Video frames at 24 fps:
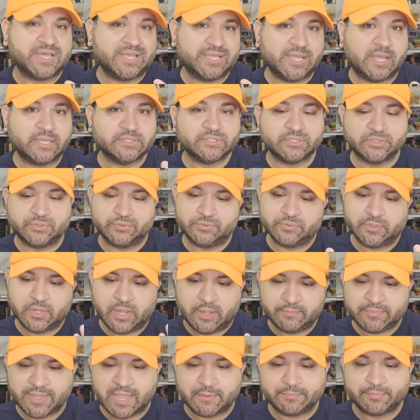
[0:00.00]
I do.
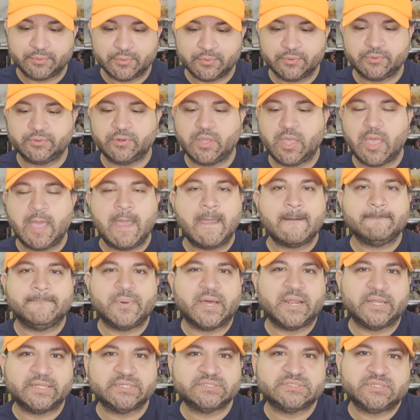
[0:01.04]
I'm not prude,
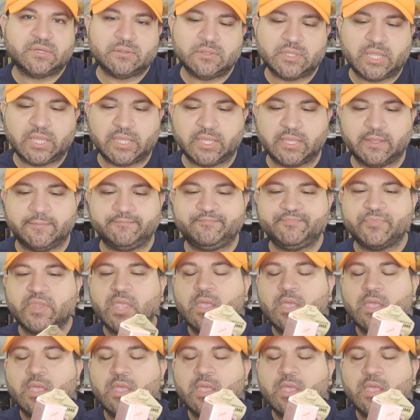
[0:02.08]
but I just don't like it.